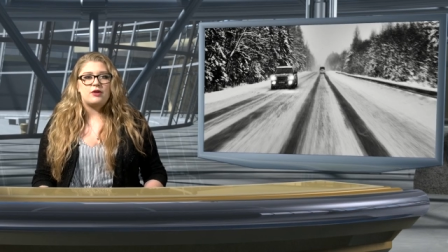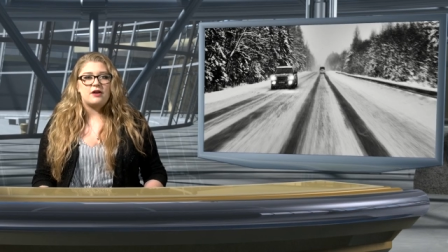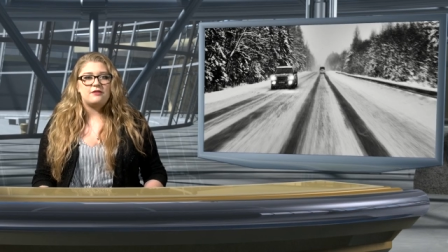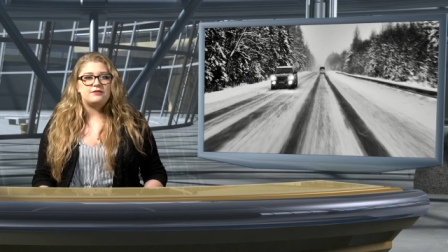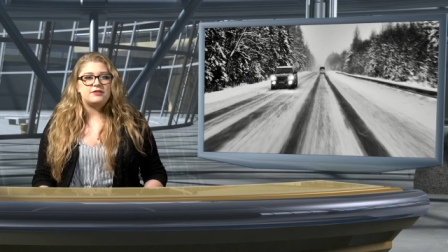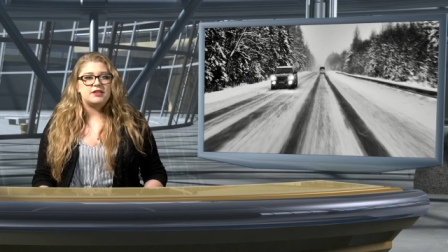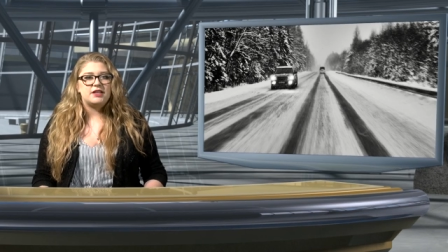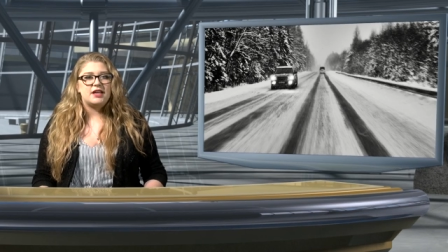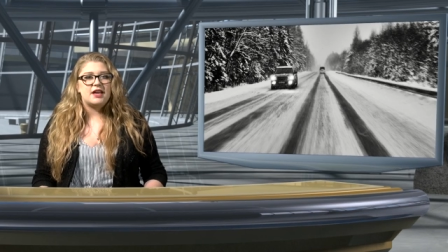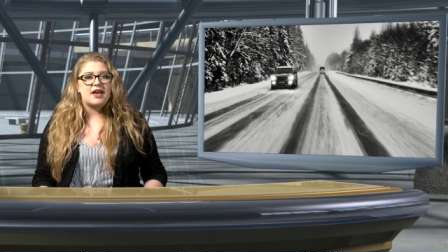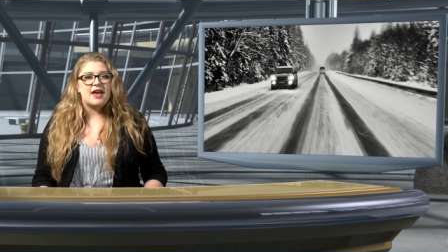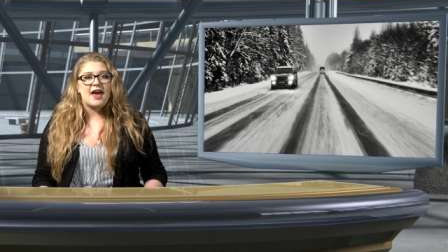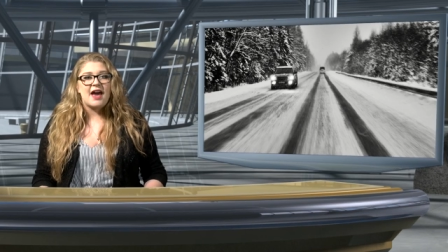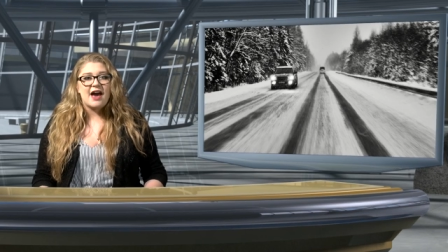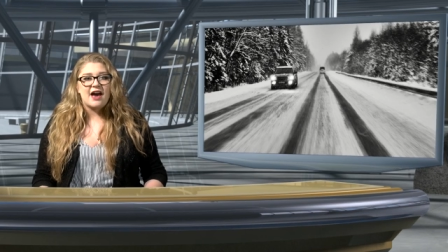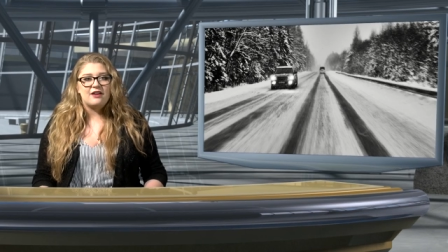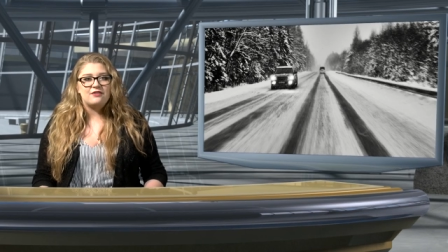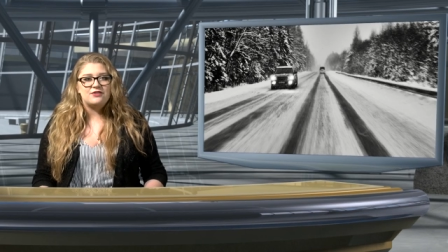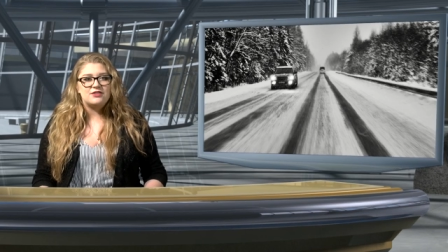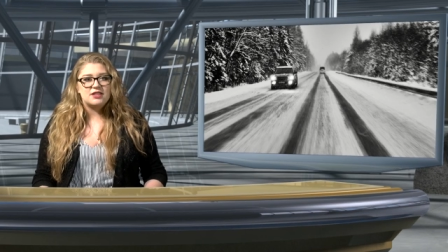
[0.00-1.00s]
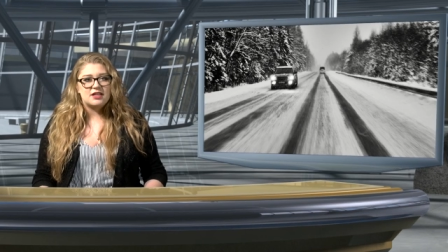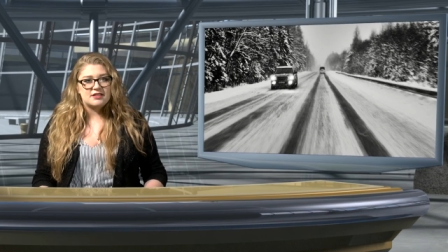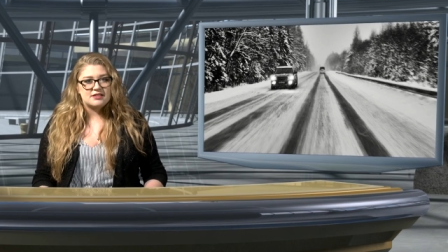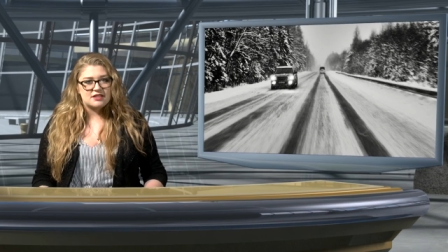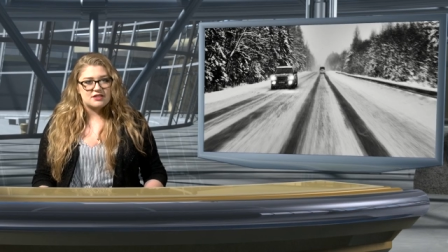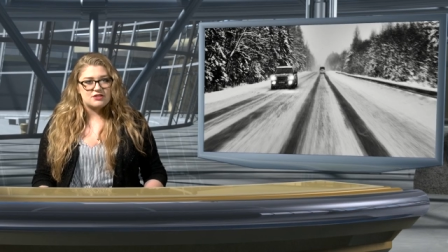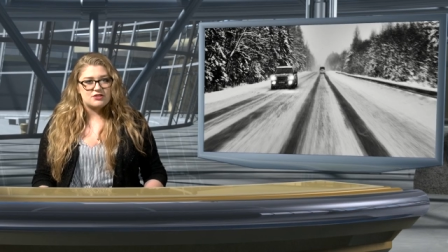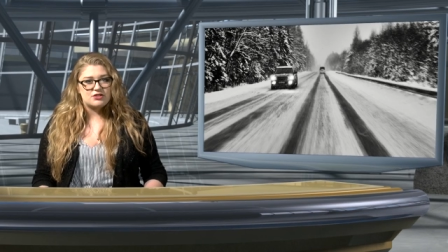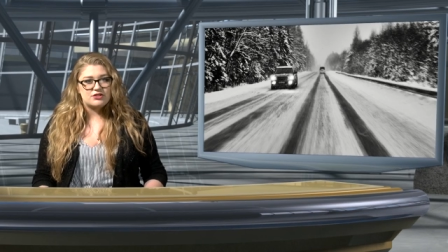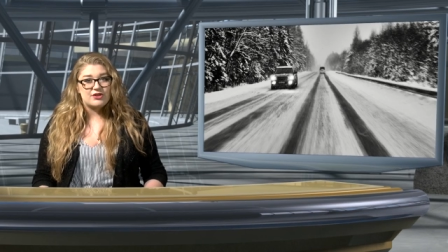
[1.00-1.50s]
roughly a half
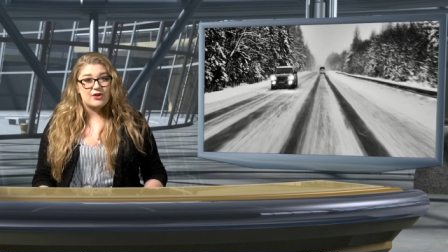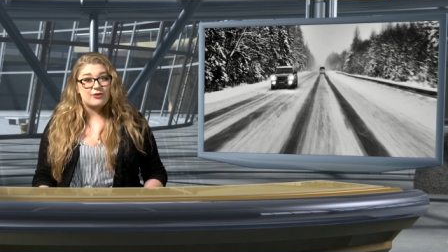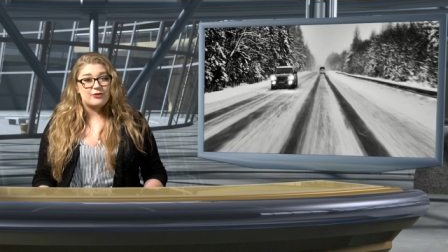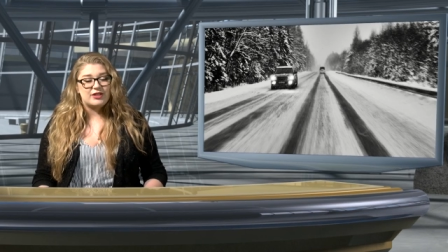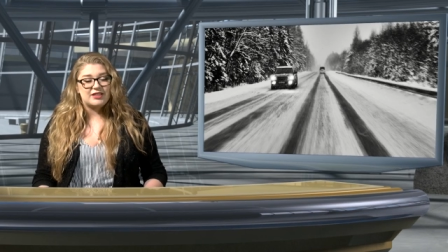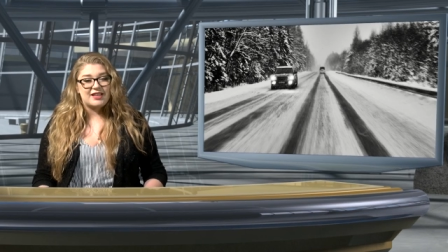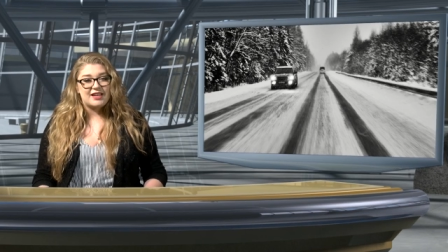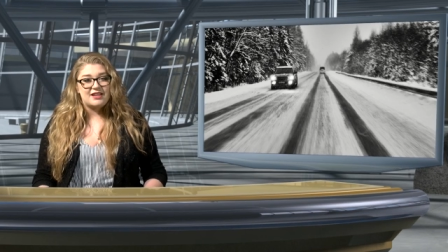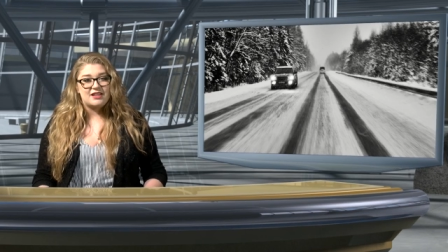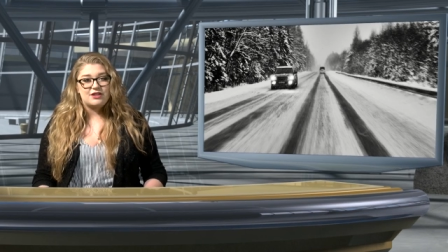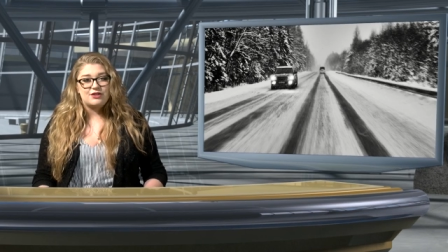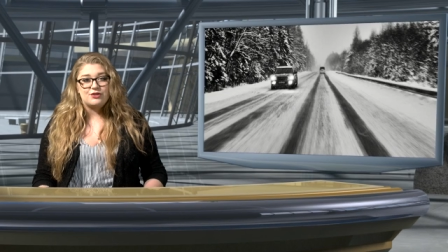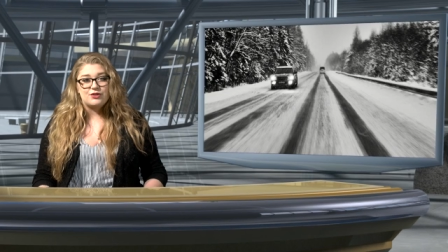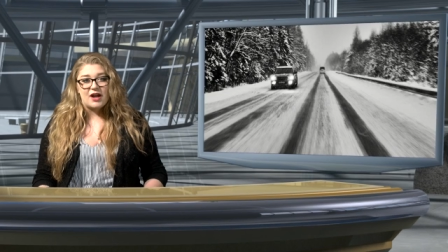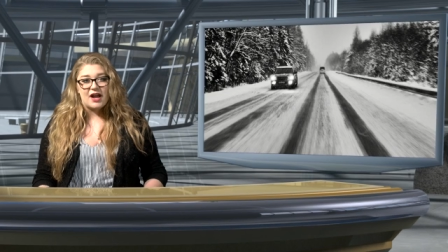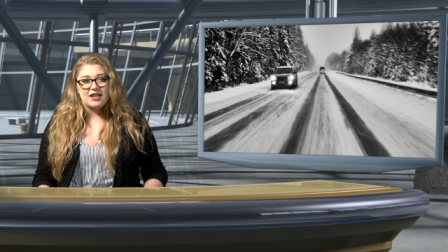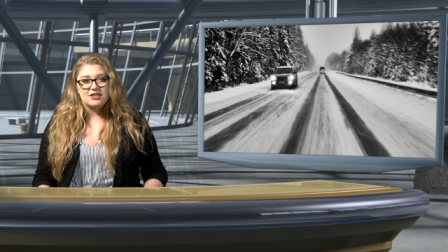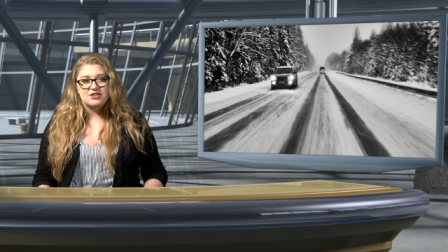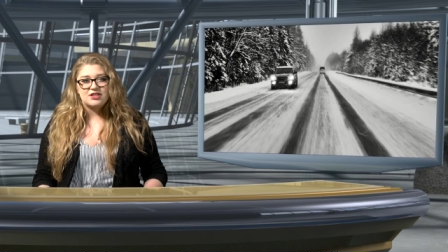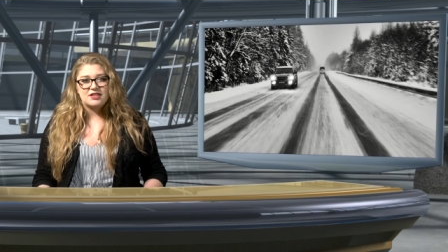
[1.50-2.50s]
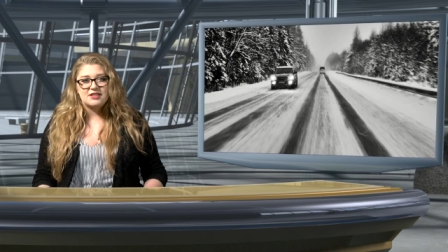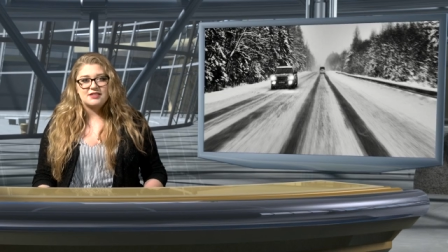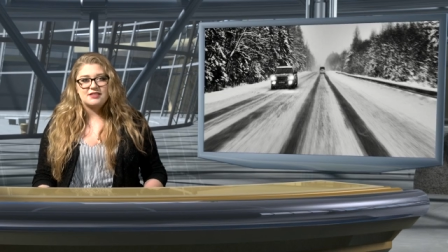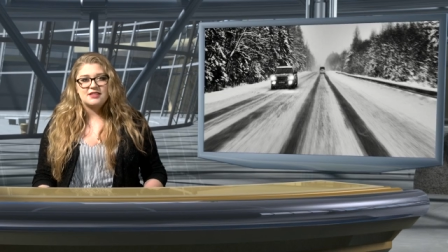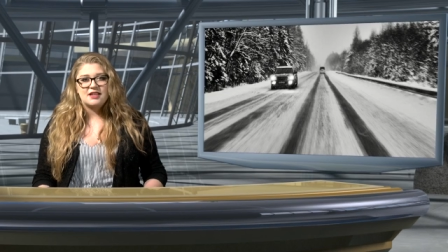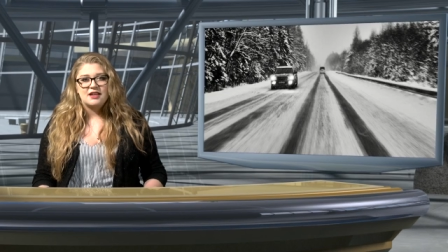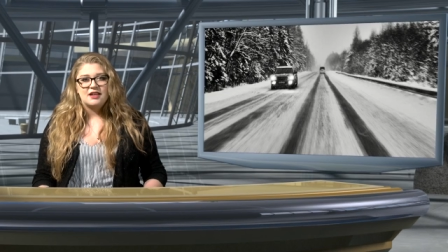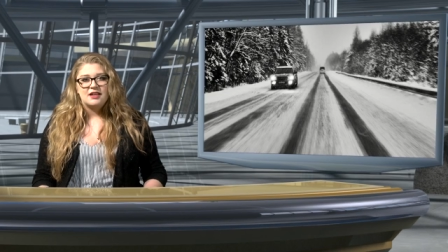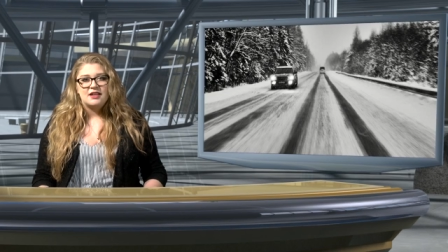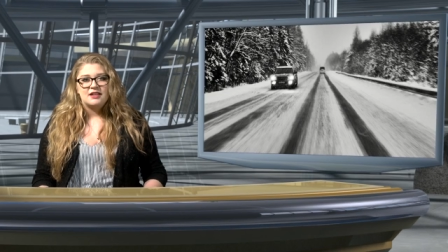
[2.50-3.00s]
dozen snow related
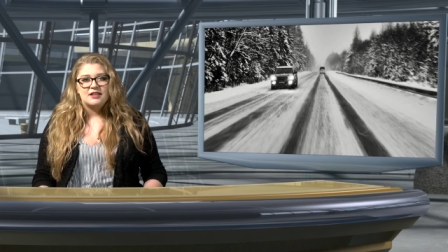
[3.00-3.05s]
crashes.